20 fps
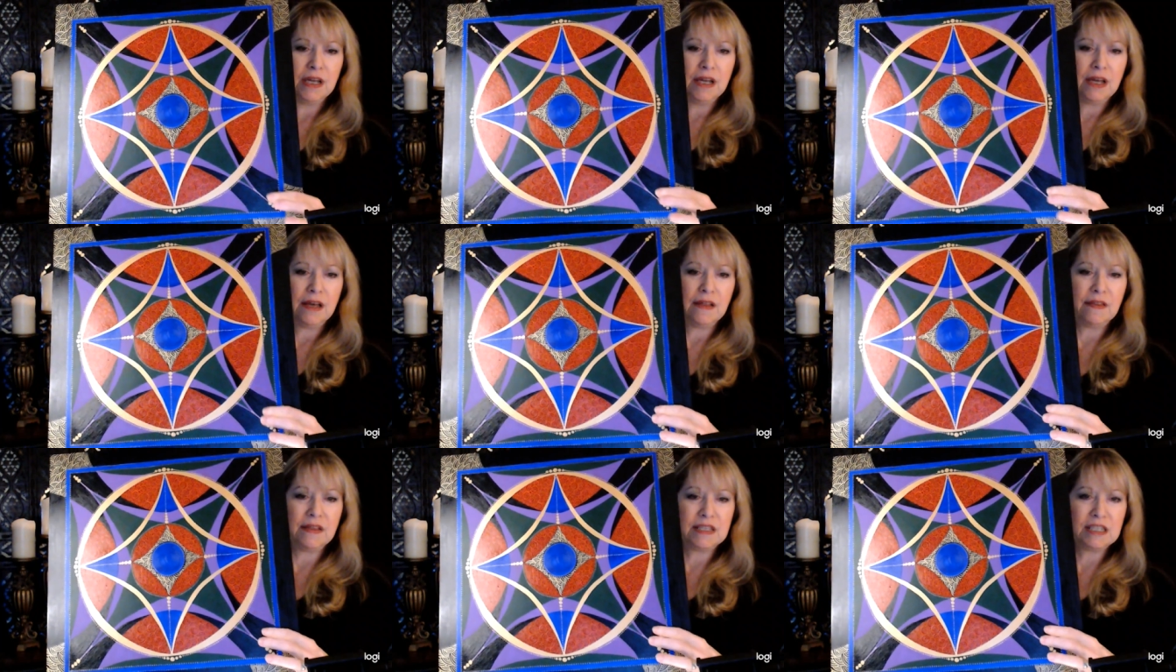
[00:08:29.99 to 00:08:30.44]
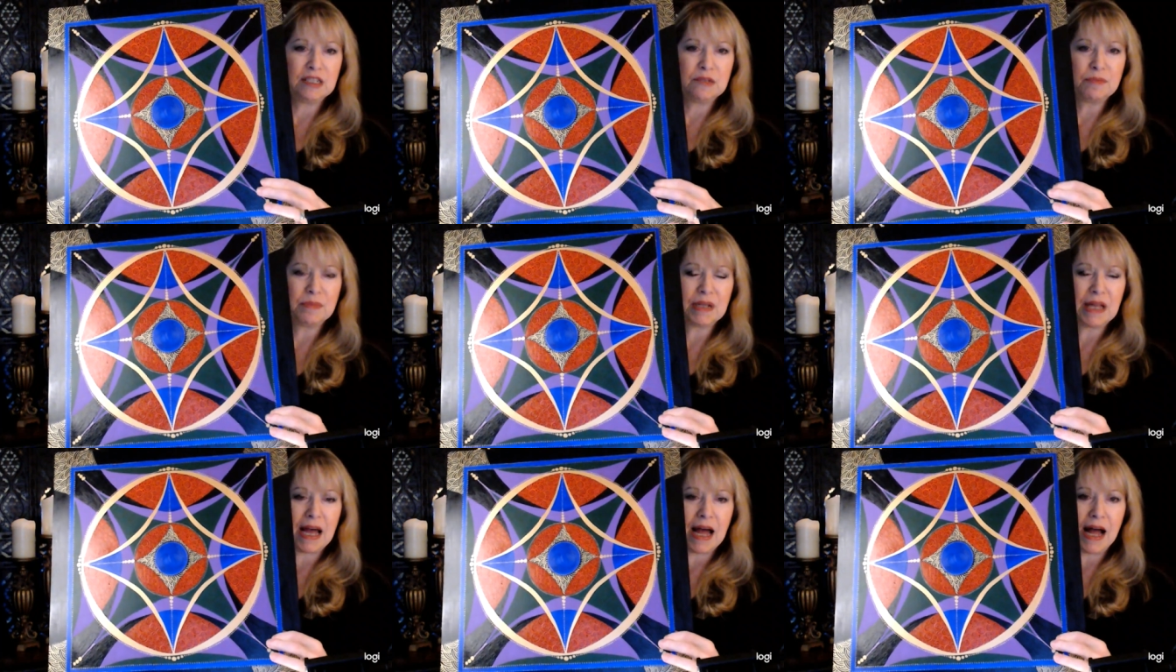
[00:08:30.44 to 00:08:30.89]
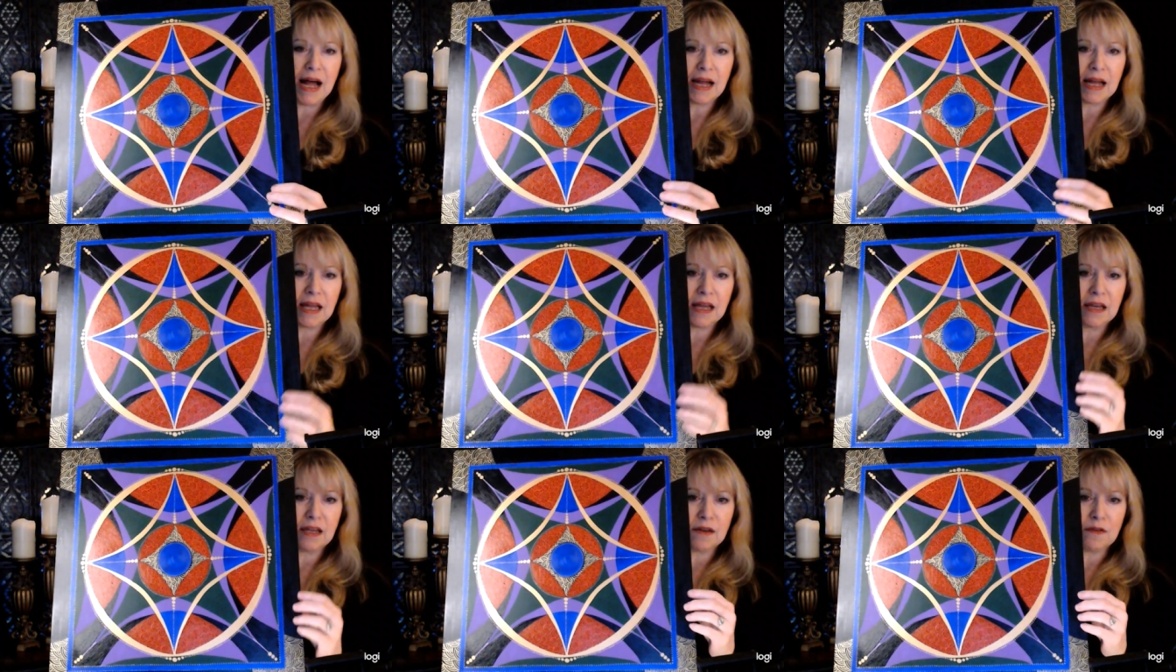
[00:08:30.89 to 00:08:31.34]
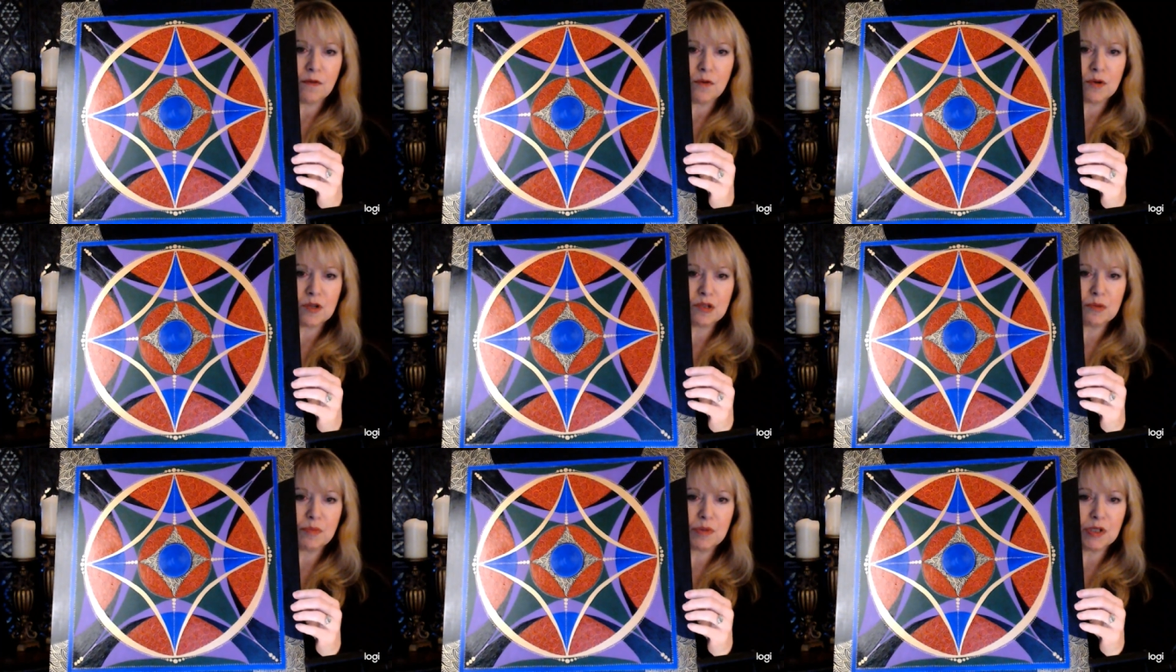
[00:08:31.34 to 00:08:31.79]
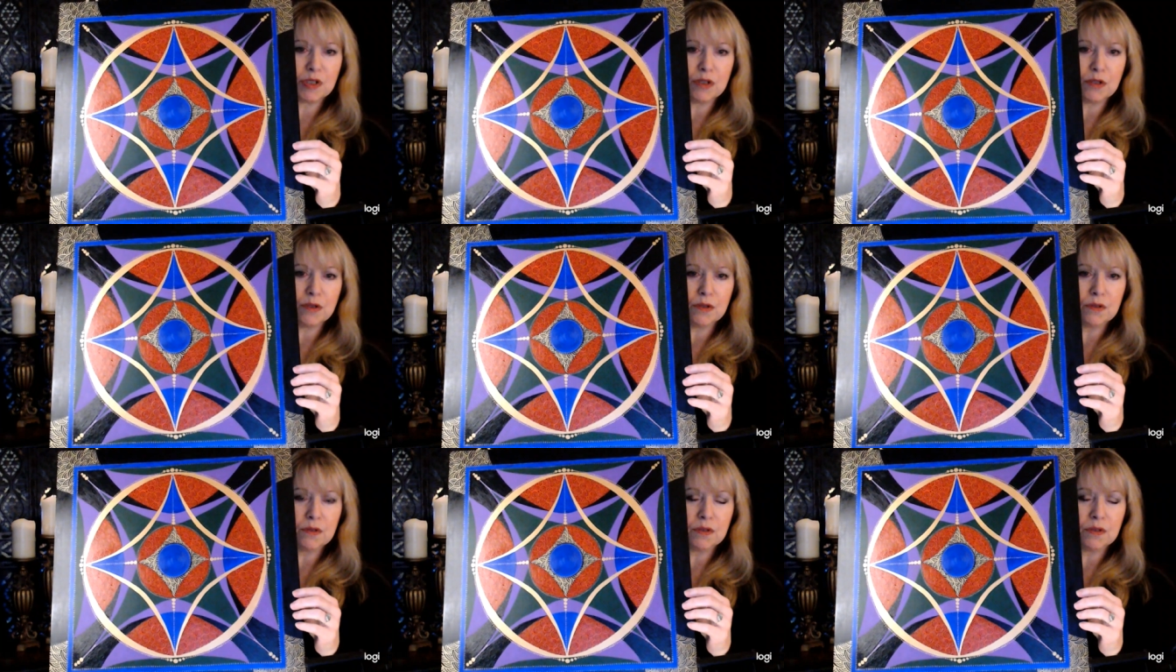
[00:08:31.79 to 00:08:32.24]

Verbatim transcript: And this is black and of course blue.